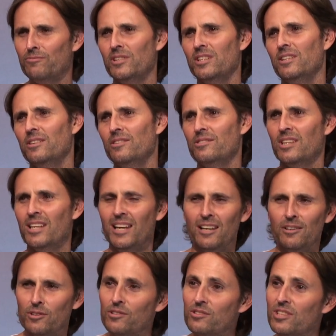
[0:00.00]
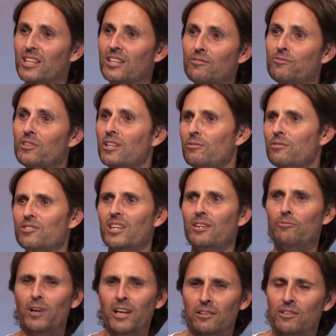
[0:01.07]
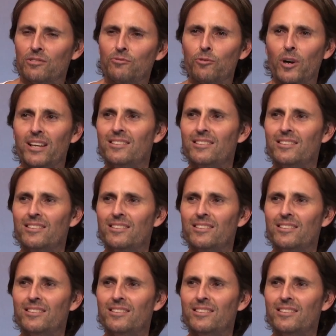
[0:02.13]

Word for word: fears, to see fear as their friend, because